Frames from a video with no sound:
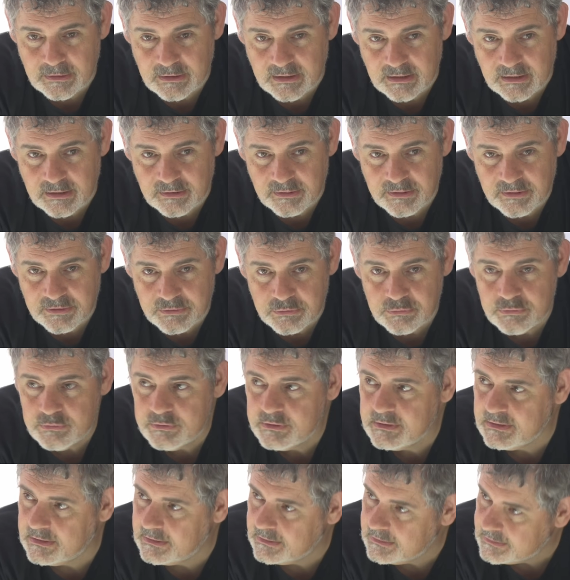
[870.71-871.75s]

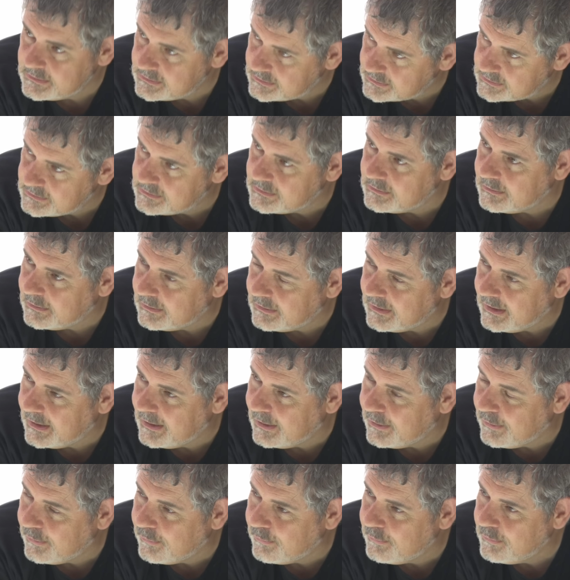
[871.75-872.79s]
enthusiasts are
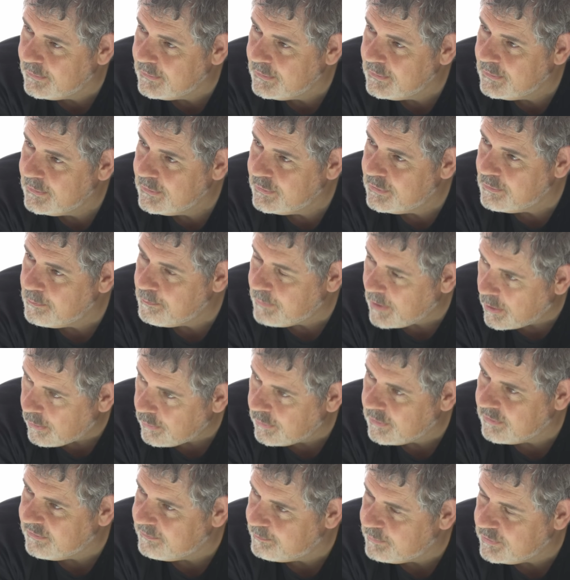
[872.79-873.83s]
now the
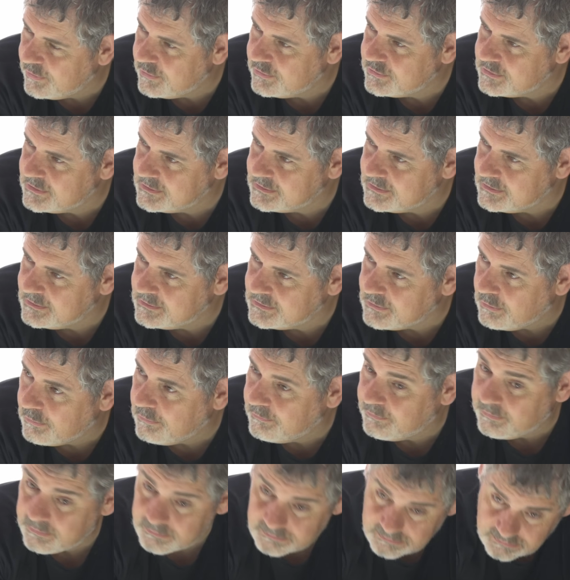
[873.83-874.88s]
bulk of purchasers
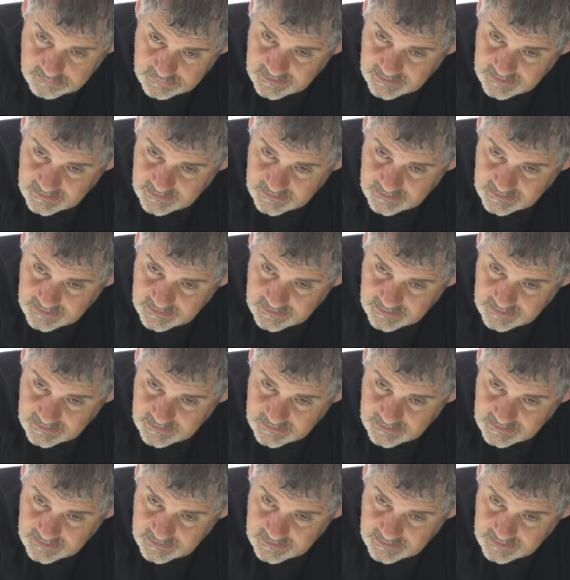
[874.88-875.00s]
of